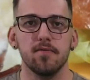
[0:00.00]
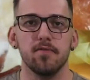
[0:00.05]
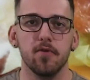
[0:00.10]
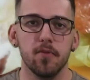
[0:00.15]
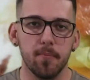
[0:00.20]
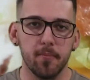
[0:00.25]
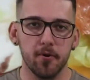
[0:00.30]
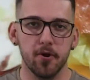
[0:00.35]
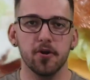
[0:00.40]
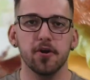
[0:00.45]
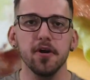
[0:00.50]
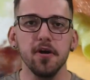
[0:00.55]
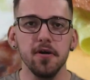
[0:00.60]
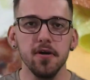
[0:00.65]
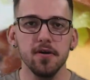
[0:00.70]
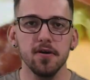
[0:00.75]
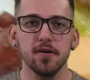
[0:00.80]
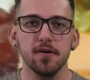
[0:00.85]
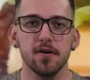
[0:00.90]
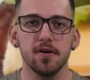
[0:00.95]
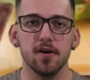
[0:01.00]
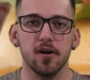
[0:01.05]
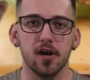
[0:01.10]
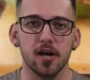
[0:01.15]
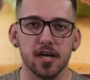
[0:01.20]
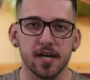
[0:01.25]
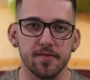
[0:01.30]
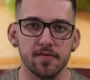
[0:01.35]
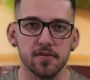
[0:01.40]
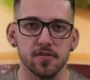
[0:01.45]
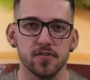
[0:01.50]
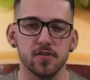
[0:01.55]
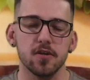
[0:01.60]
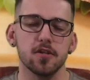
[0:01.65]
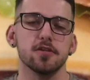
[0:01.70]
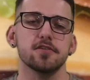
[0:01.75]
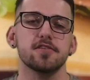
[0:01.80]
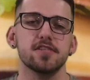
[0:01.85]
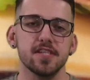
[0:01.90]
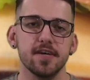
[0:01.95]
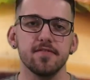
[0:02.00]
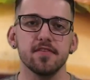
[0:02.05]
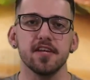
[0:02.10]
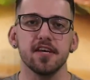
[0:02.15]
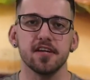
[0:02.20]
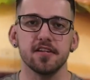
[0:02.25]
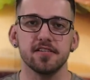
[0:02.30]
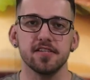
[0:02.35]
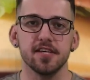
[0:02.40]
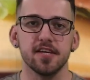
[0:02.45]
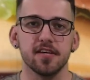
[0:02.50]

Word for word: With burger, I'll give it a solid seven out of